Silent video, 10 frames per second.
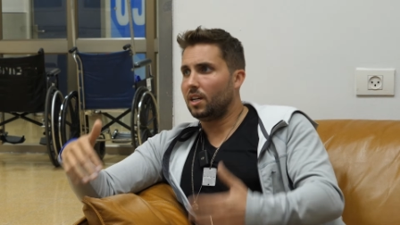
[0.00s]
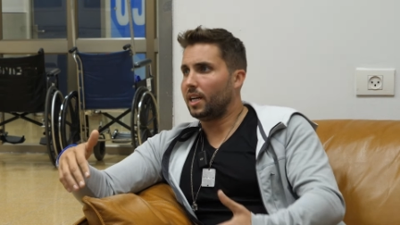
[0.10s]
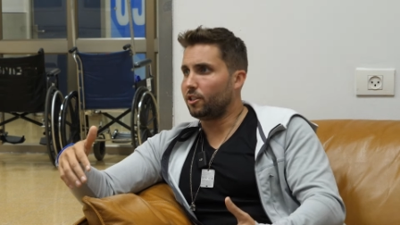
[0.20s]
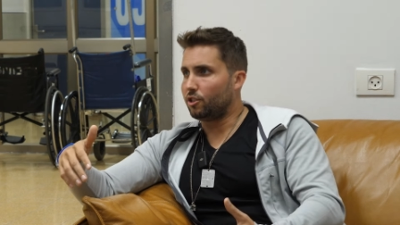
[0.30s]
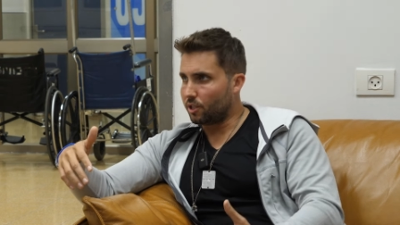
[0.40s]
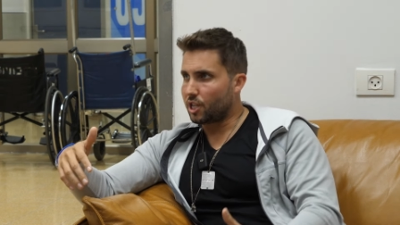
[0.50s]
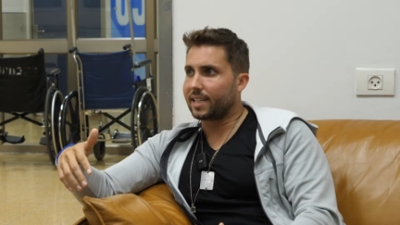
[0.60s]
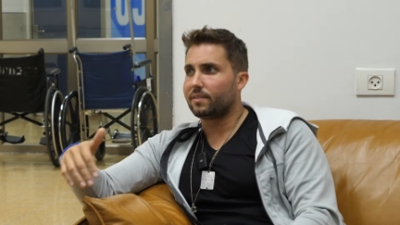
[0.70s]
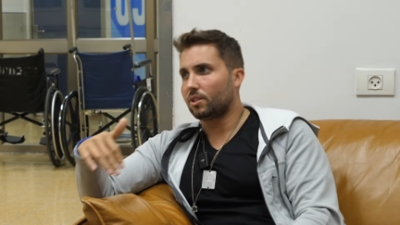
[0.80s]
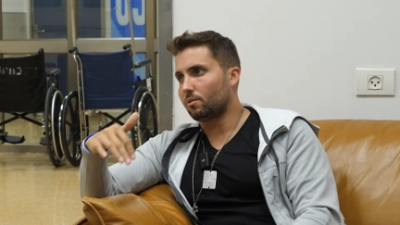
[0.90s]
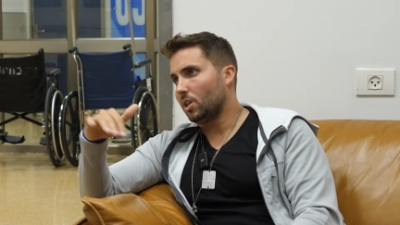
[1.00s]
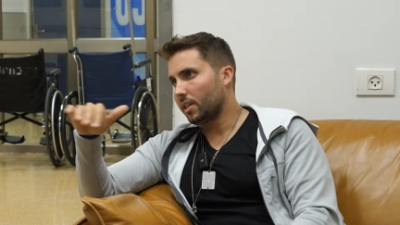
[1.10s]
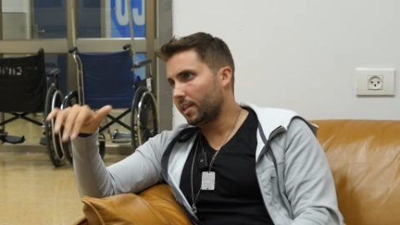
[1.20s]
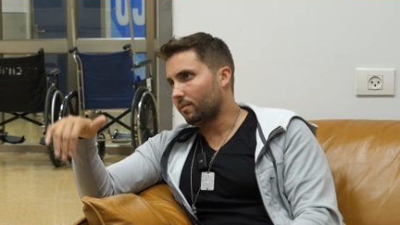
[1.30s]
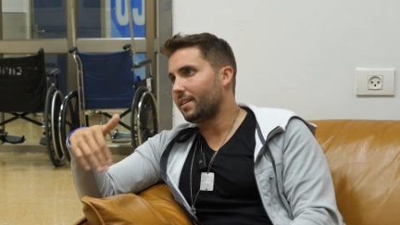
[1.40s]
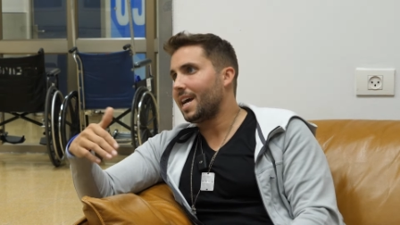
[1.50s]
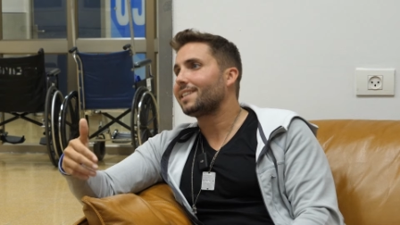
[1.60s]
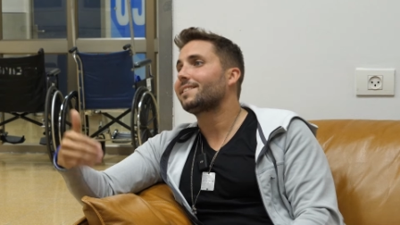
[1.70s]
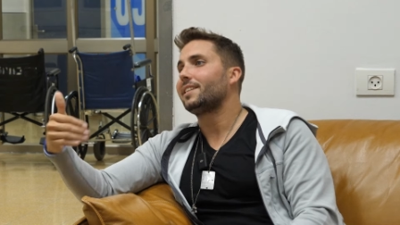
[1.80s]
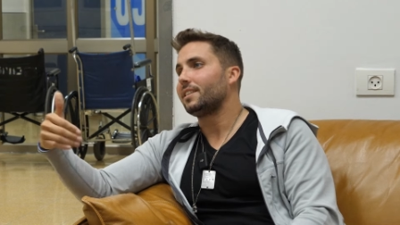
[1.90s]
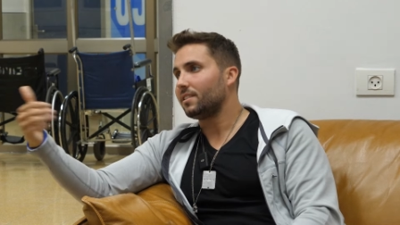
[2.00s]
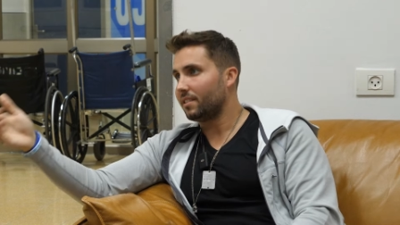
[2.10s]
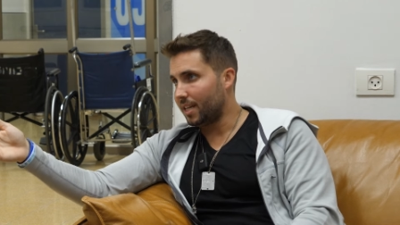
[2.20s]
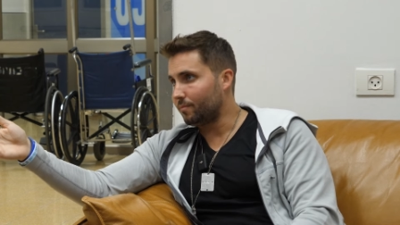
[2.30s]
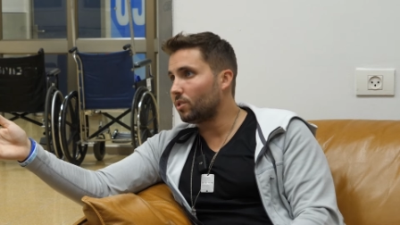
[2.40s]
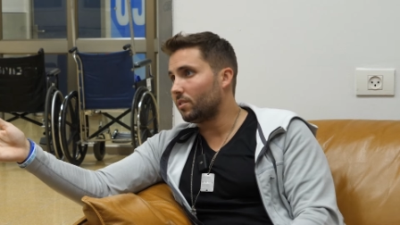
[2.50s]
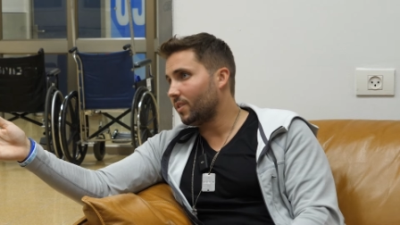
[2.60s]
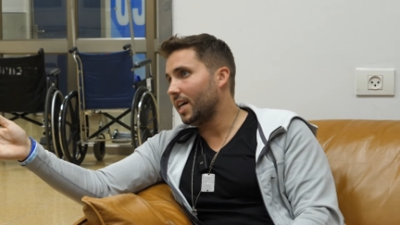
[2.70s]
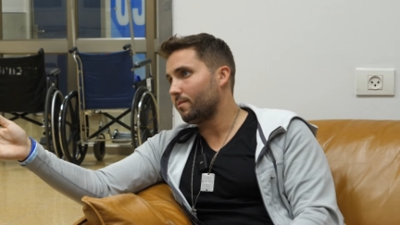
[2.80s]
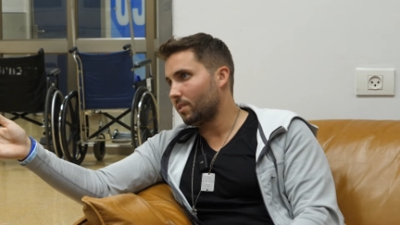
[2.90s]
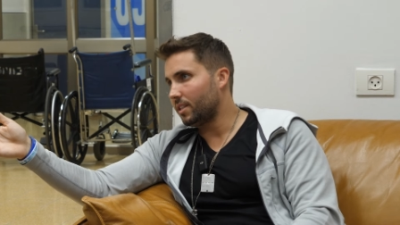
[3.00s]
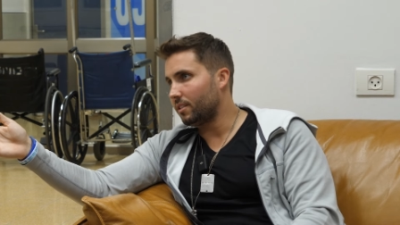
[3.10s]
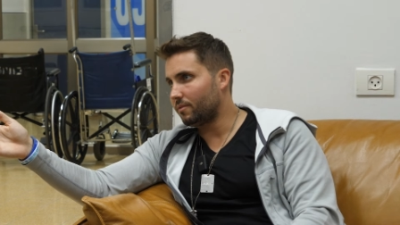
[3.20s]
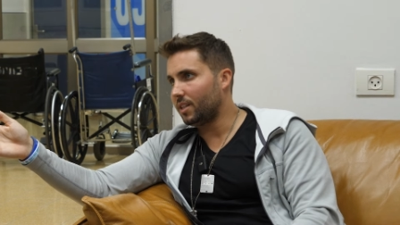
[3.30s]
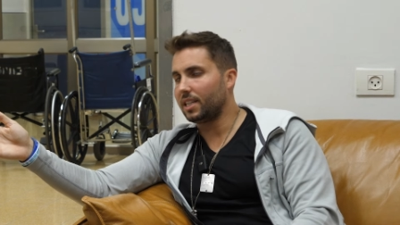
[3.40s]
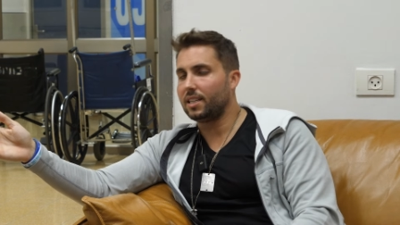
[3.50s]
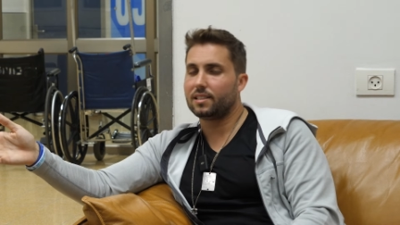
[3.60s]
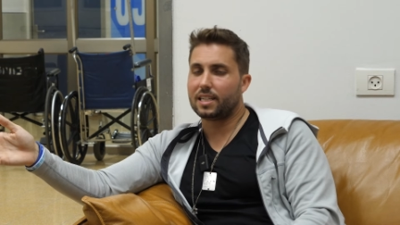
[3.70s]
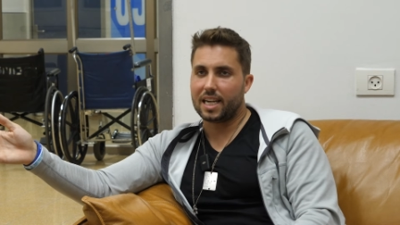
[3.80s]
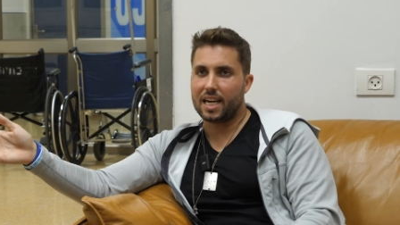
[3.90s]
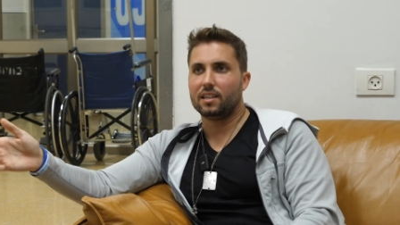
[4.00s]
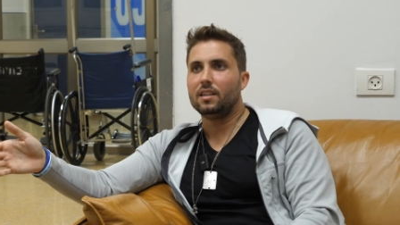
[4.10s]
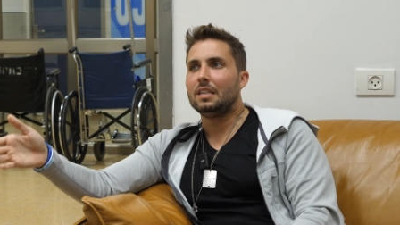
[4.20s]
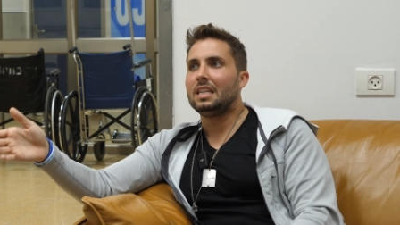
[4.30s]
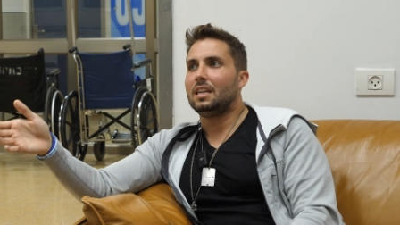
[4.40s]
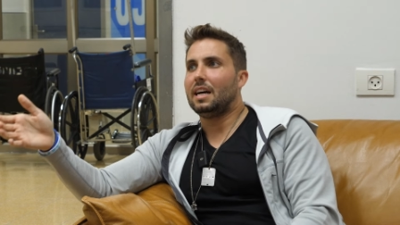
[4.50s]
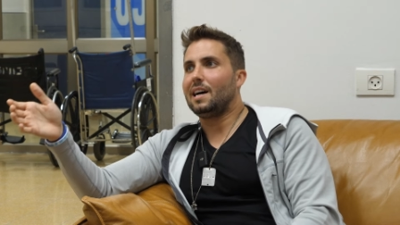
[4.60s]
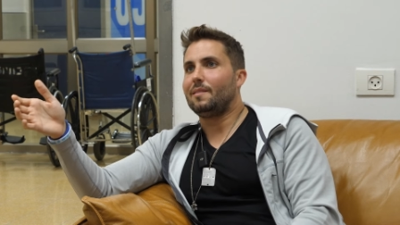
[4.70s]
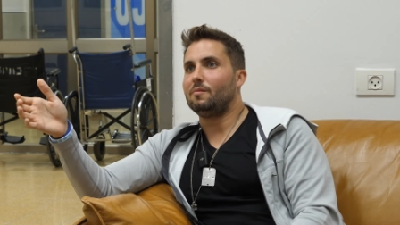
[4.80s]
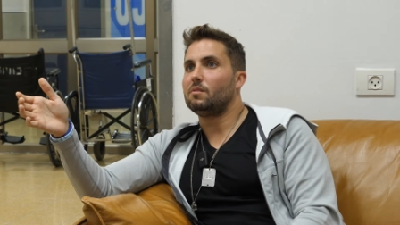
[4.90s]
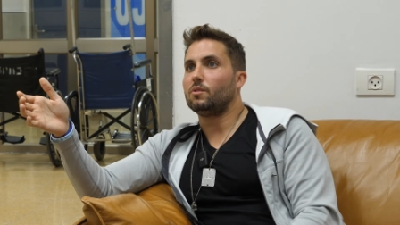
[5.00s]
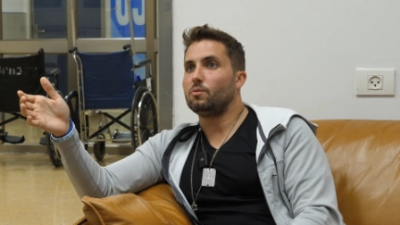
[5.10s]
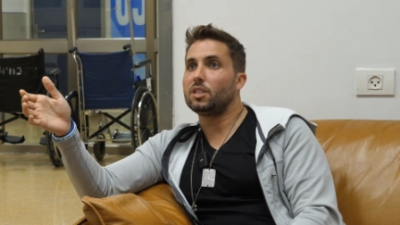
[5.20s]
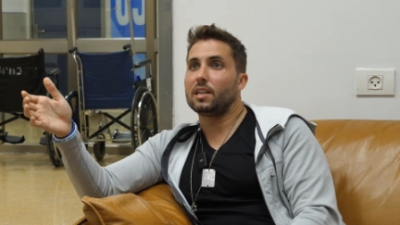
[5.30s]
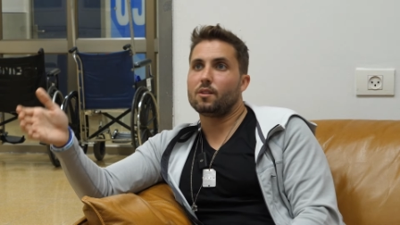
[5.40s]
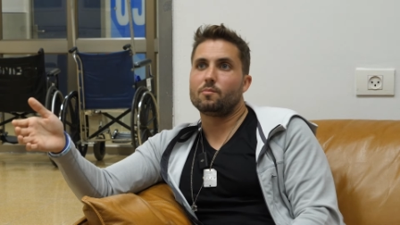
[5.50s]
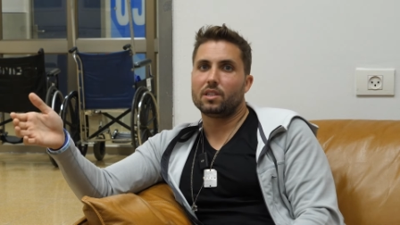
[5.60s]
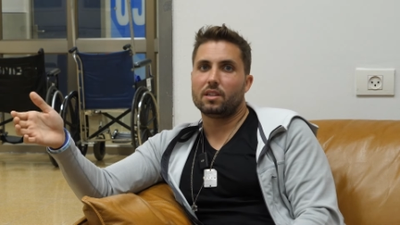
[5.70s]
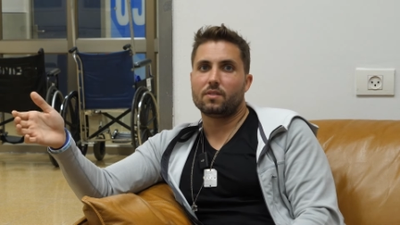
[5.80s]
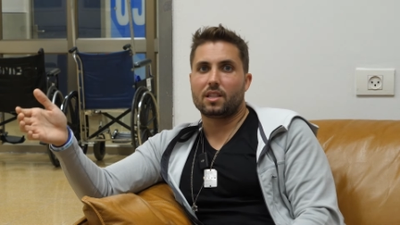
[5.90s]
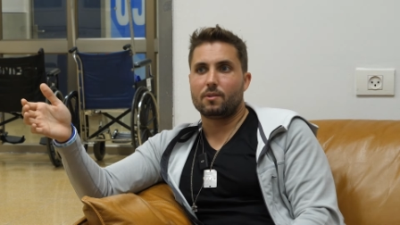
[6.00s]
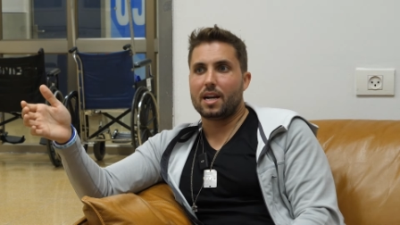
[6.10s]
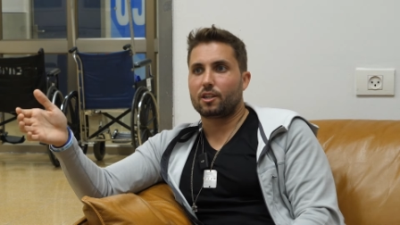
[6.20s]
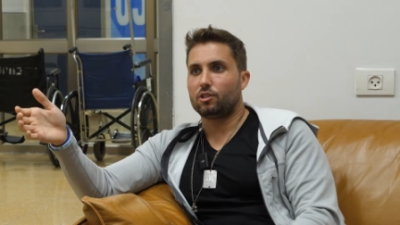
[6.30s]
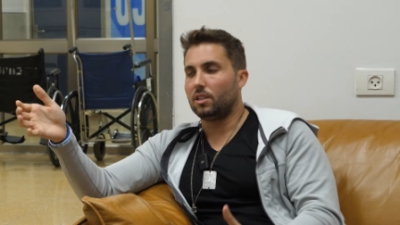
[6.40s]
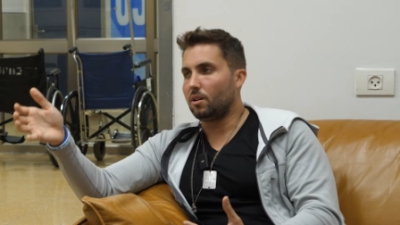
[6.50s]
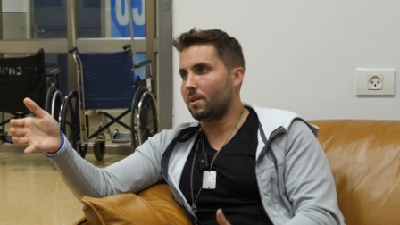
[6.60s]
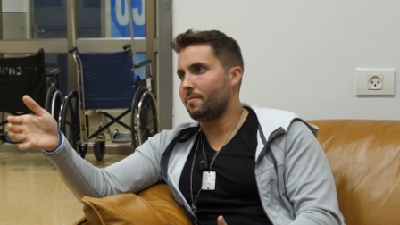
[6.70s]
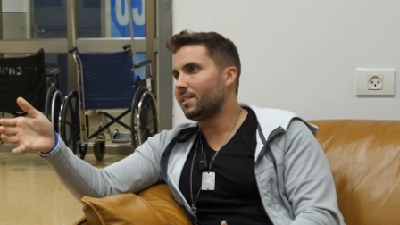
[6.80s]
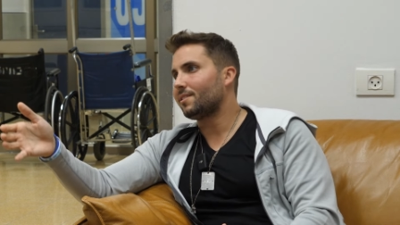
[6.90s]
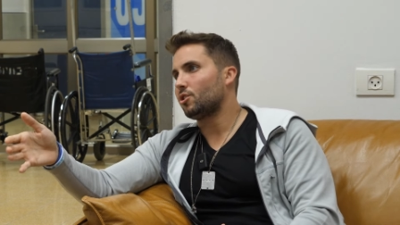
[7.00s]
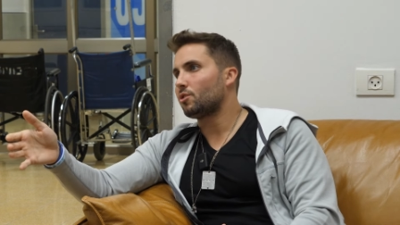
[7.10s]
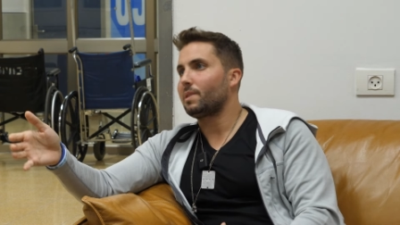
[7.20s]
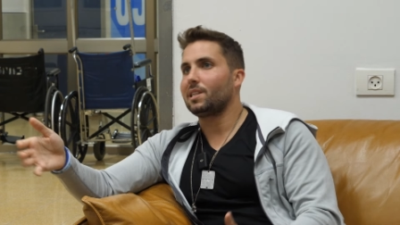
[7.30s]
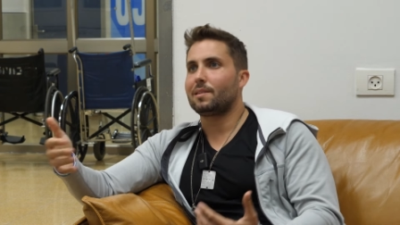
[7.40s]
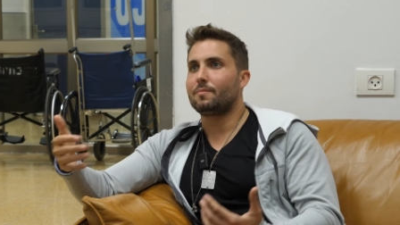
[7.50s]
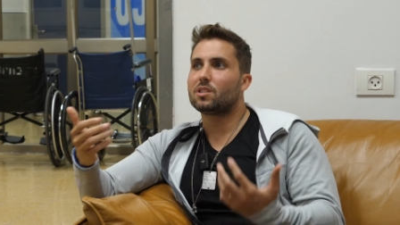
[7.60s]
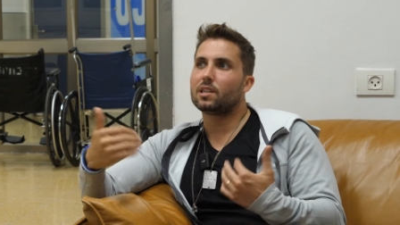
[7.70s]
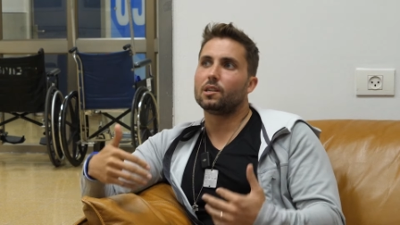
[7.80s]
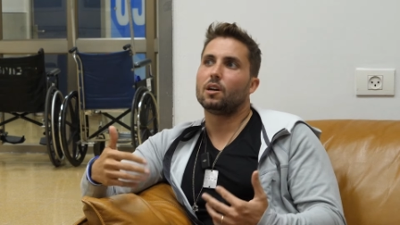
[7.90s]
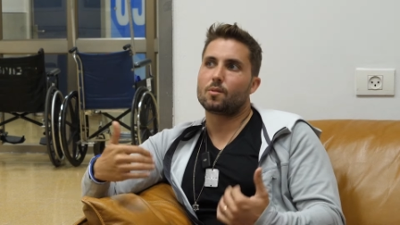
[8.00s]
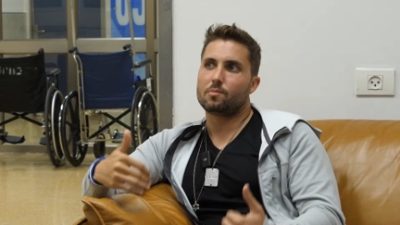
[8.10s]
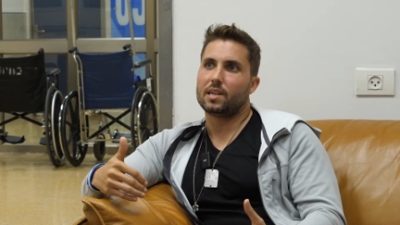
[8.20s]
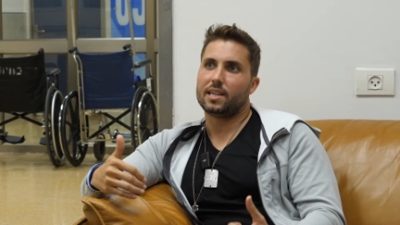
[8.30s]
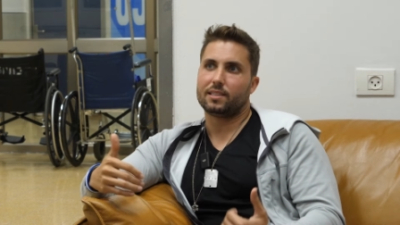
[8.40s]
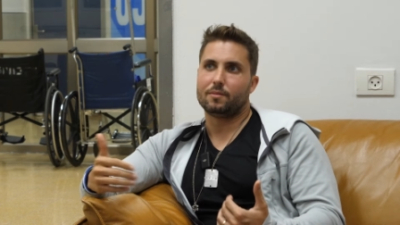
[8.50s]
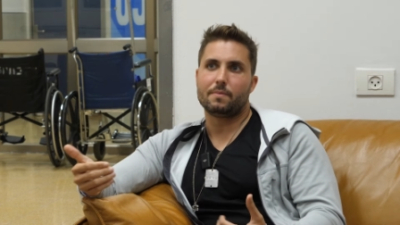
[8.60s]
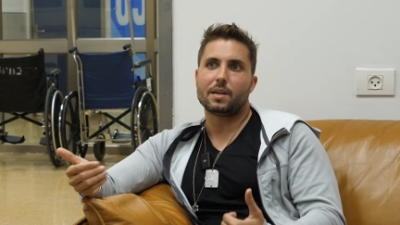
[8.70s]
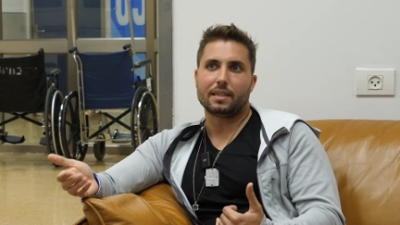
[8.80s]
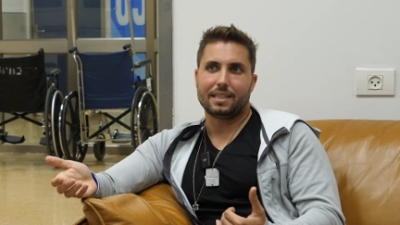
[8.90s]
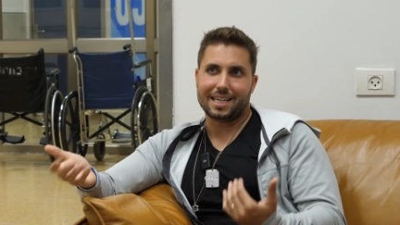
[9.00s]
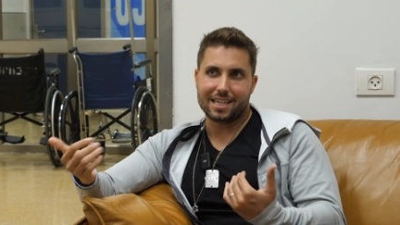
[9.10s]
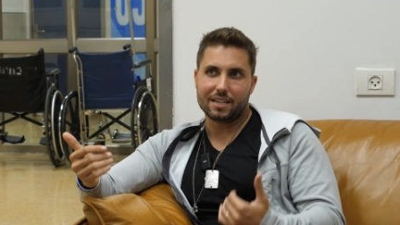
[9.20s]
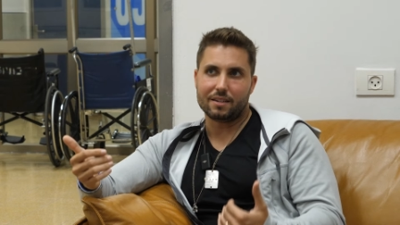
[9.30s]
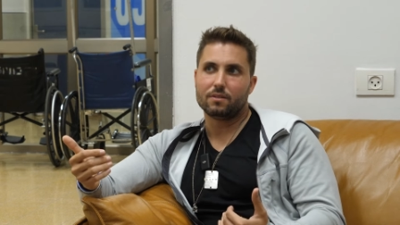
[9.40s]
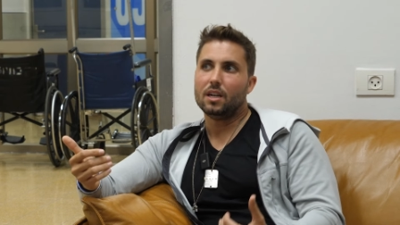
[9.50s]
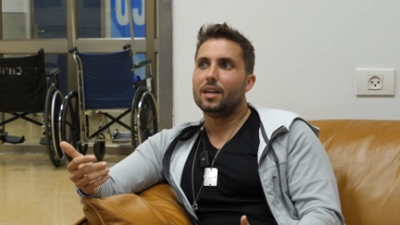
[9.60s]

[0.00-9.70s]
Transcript: uh, Jewish activists walking around asking them to define what an intifada is, and they can't. Um, the reason I don't believe that they would actually know what it means is just because I'm still hard pressed and maybe naive